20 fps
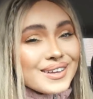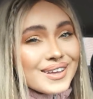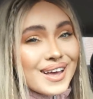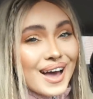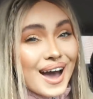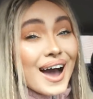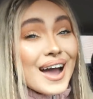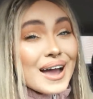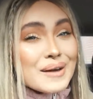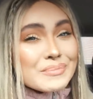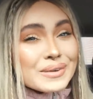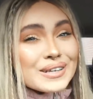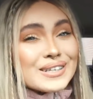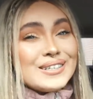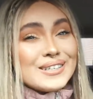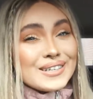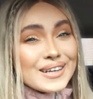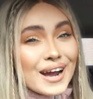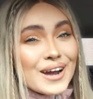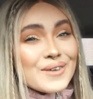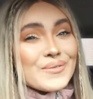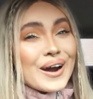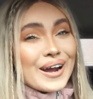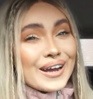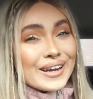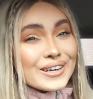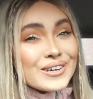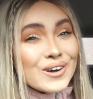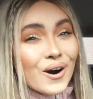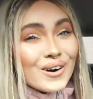a
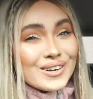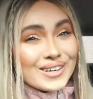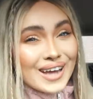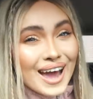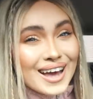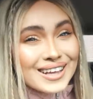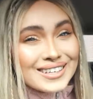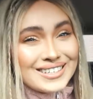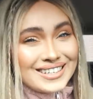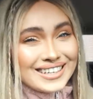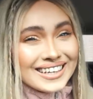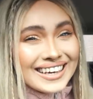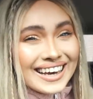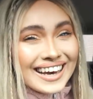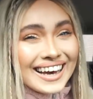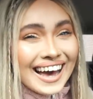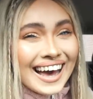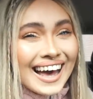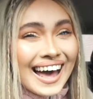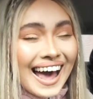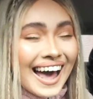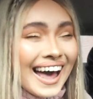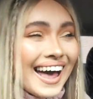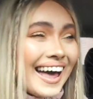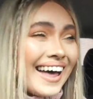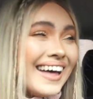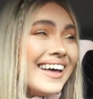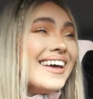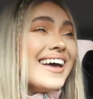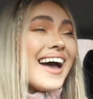DIY goddess.
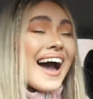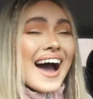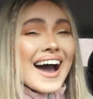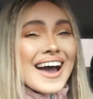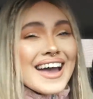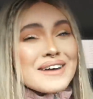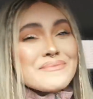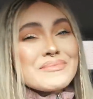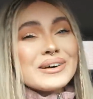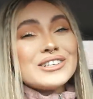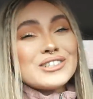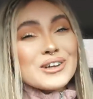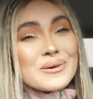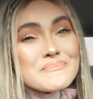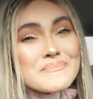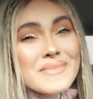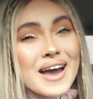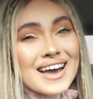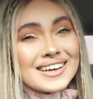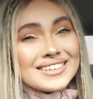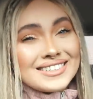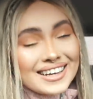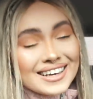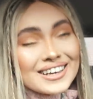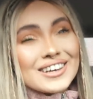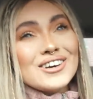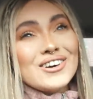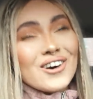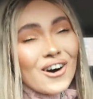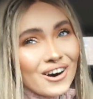I am a
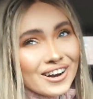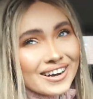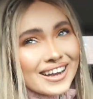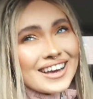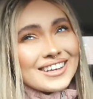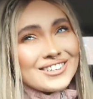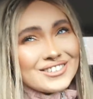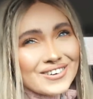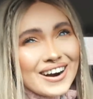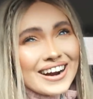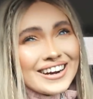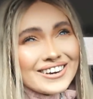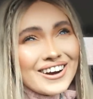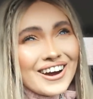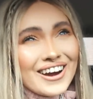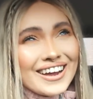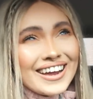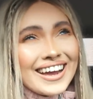domestic goddess right now.